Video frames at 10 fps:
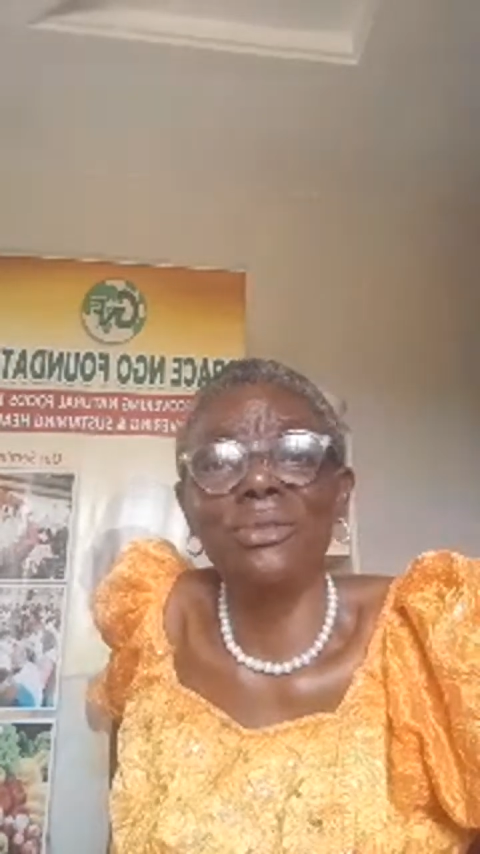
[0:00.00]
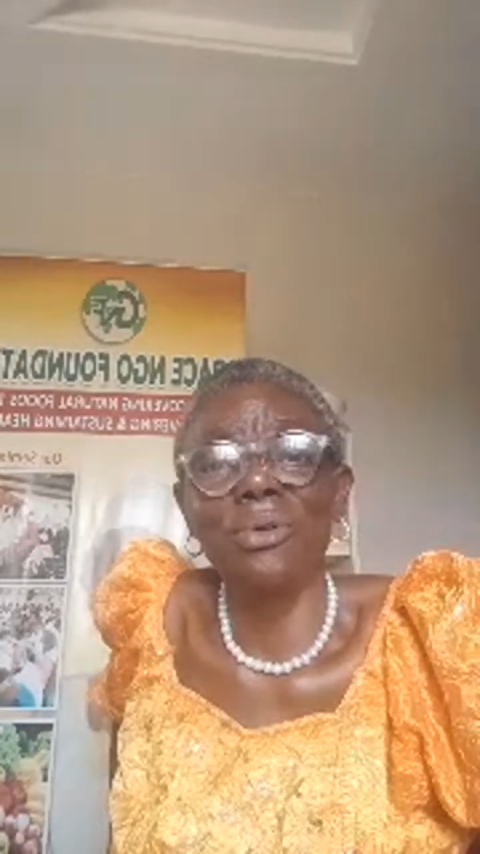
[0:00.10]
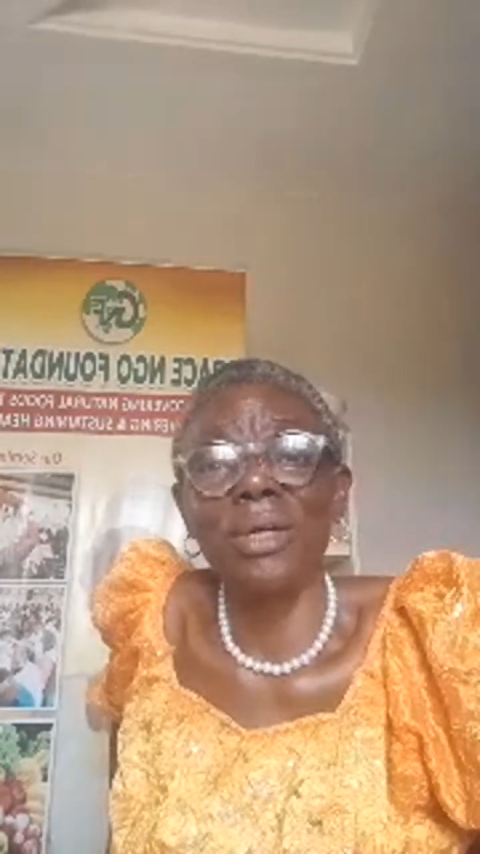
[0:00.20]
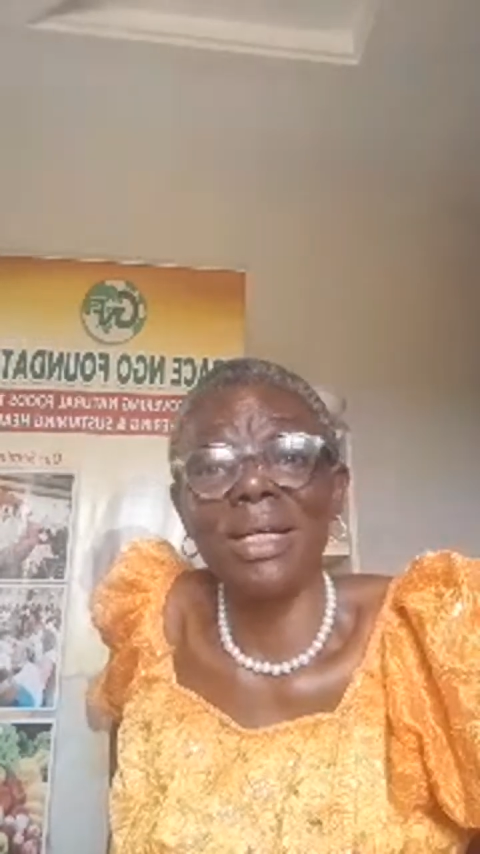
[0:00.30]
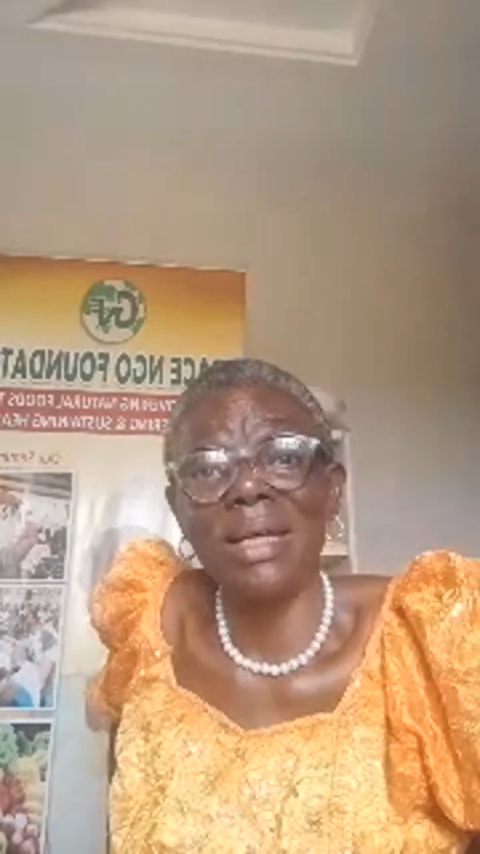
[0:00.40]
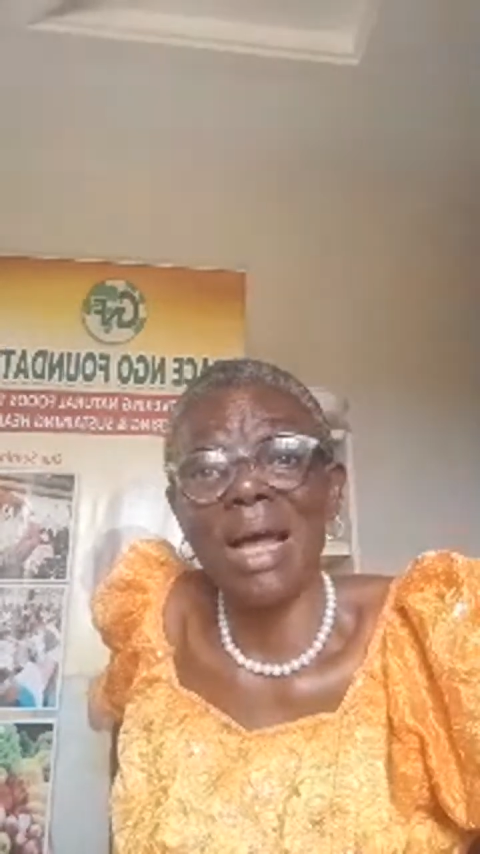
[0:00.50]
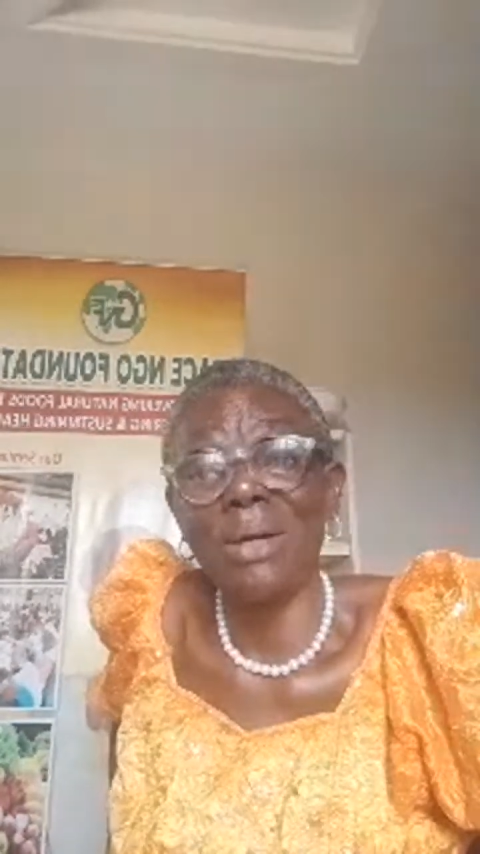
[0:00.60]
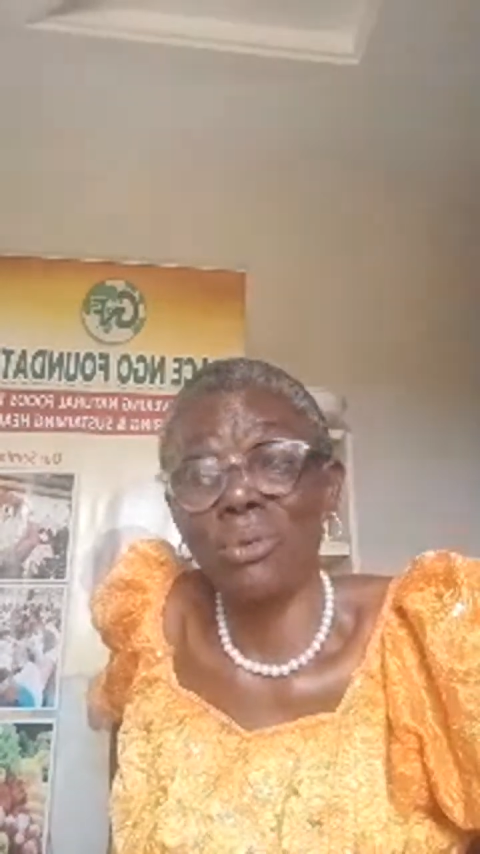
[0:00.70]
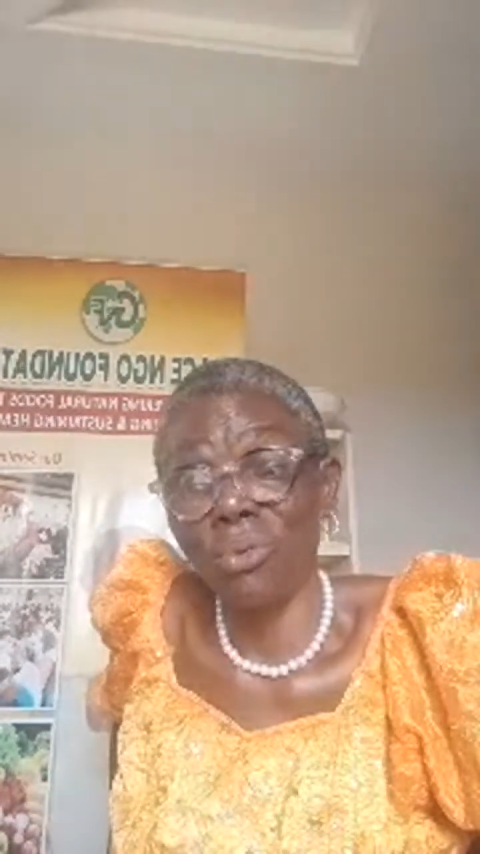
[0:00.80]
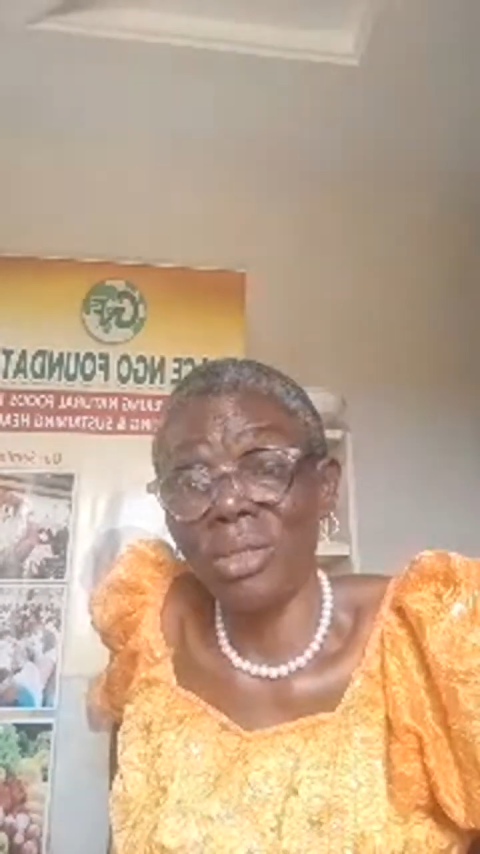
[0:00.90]
to get
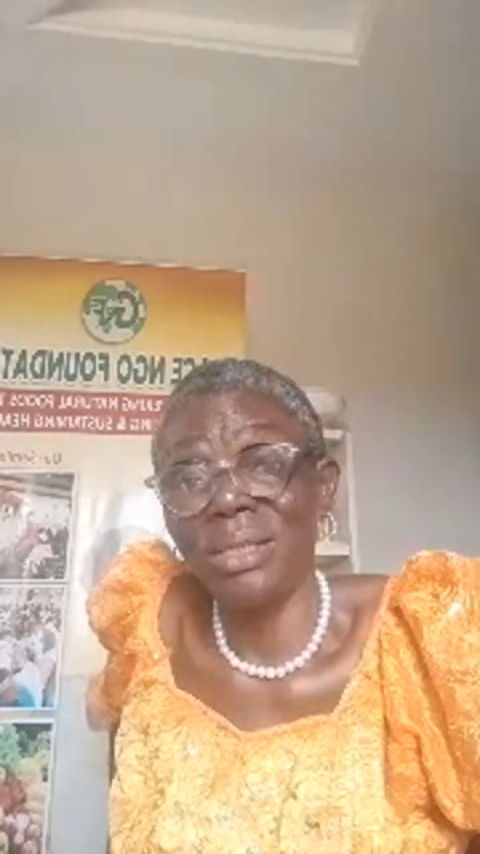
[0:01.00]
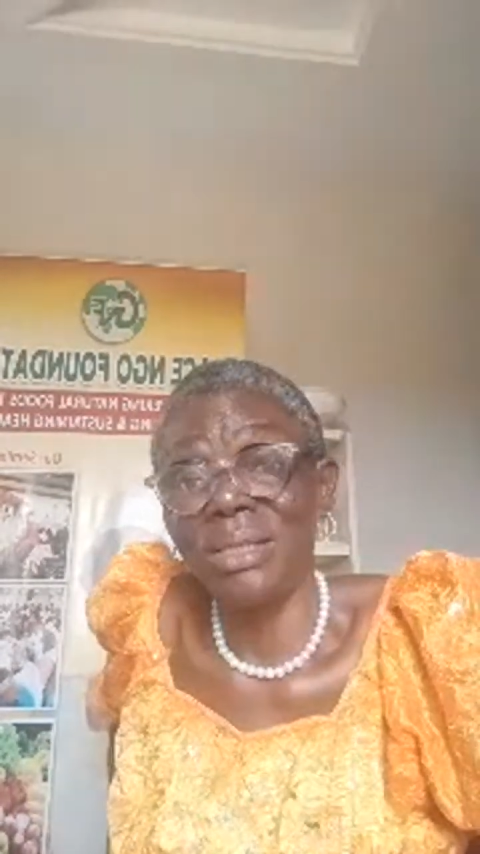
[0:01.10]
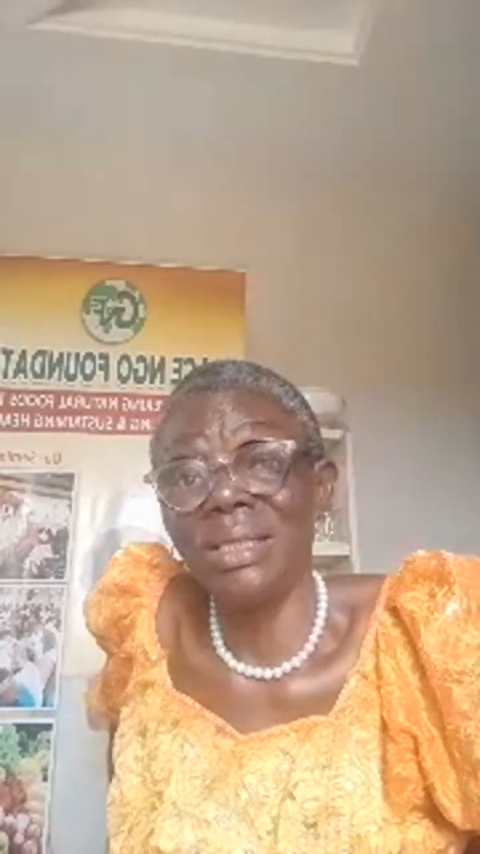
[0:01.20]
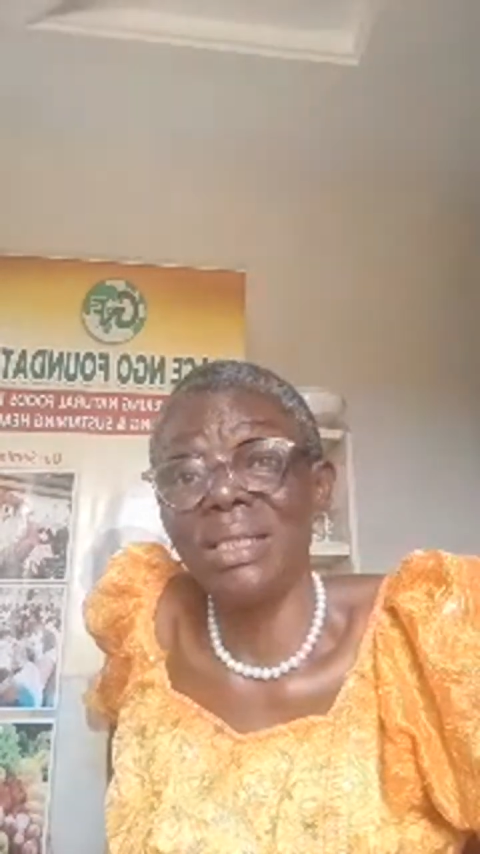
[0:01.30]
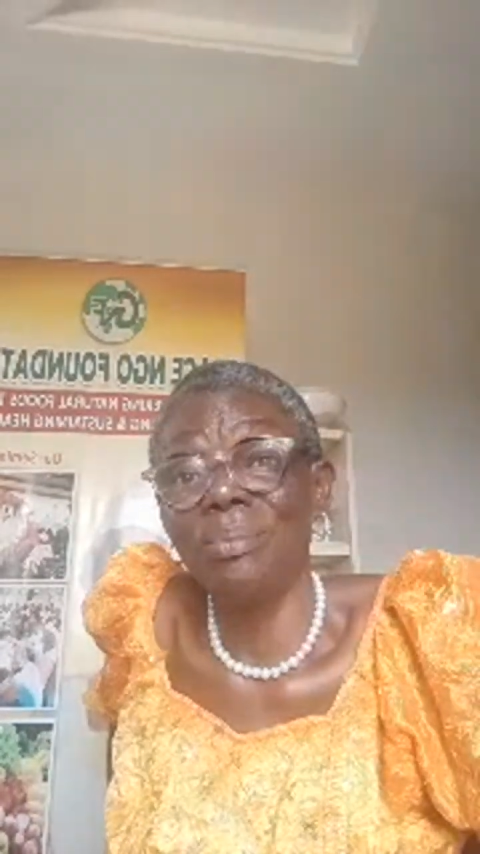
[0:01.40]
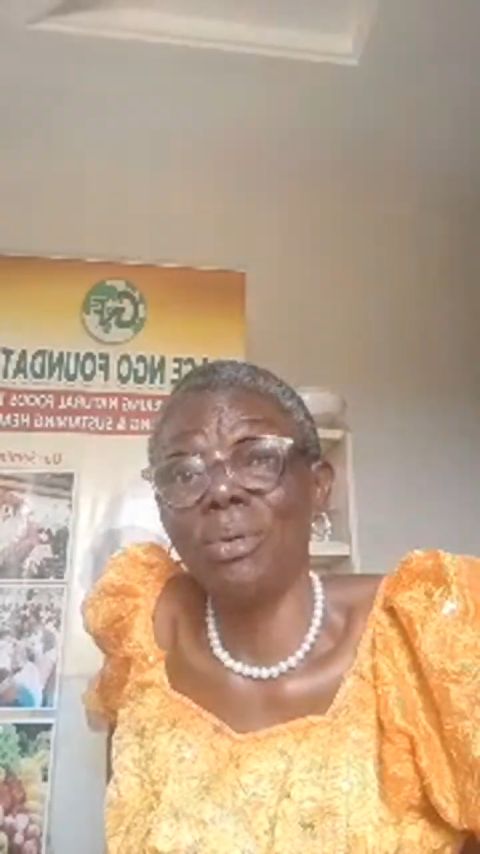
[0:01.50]
out what is in it,